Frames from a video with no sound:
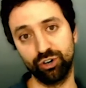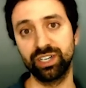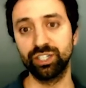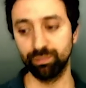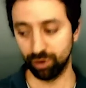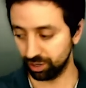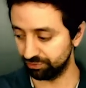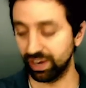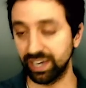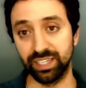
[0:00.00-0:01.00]
small and
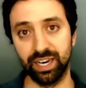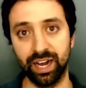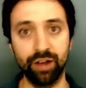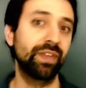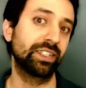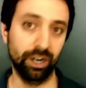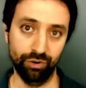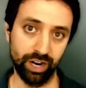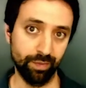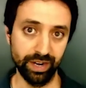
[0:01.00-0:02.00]
phasing it out, that's our
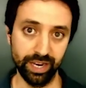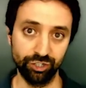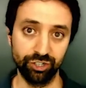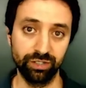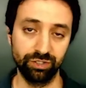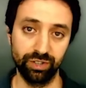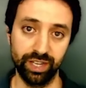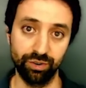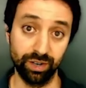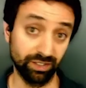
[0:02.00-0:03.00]
recommendation, so that you
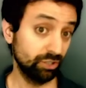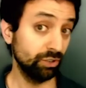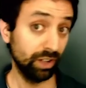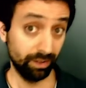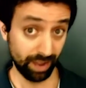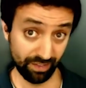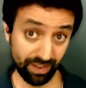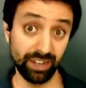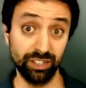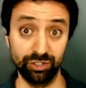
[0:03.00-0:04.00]
can still have
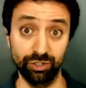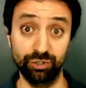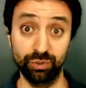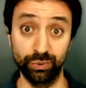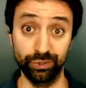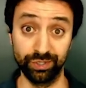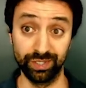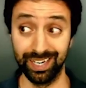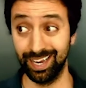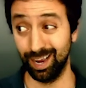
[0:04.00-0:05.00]
access to the tools
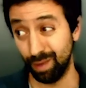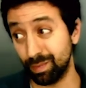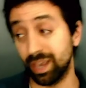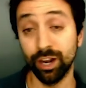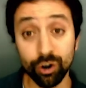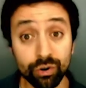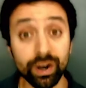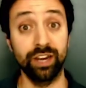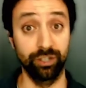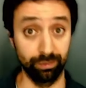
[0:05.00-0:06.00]
and maybe iterate your
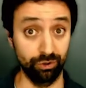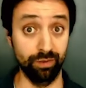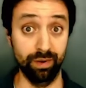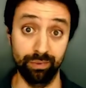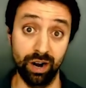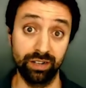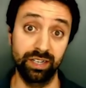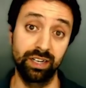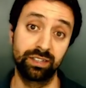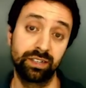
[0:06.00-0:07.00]
deployment
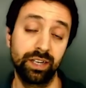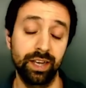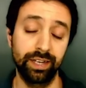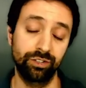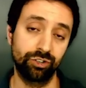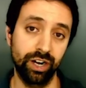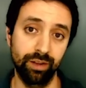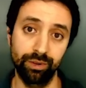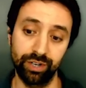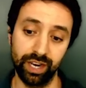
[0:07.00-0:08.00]
process as you're kind of
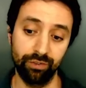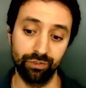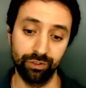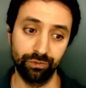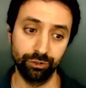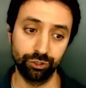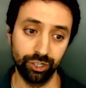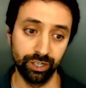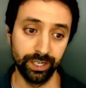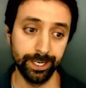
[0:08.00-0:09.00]
building out for the future.
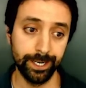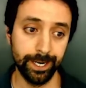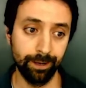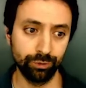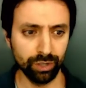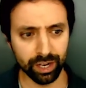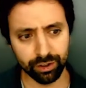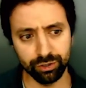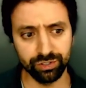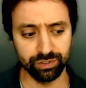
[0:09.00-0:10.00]
So a lot of
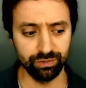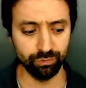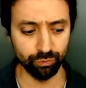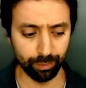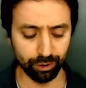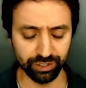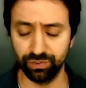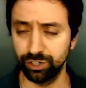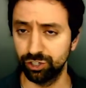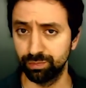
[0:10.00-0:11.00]
those reports and
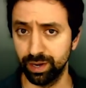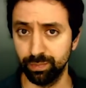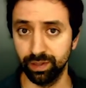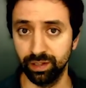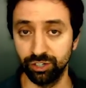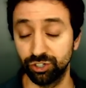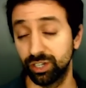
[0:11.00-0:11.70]
features might be launched.